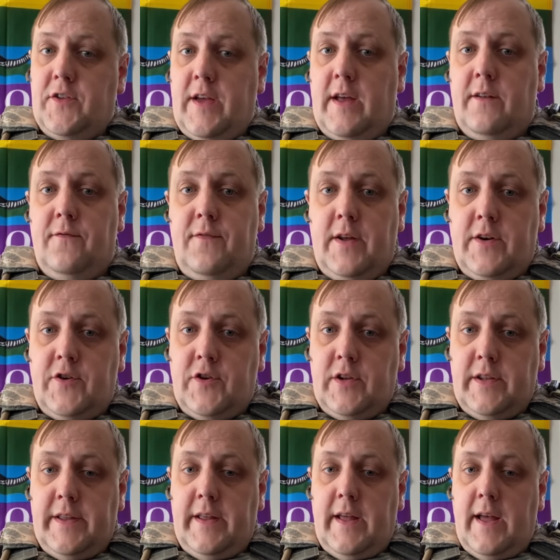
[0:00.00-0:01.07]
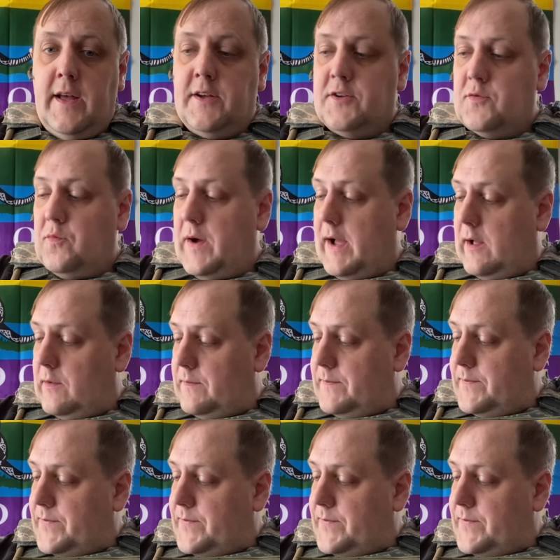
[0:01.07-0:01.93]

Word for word: that eventually as well.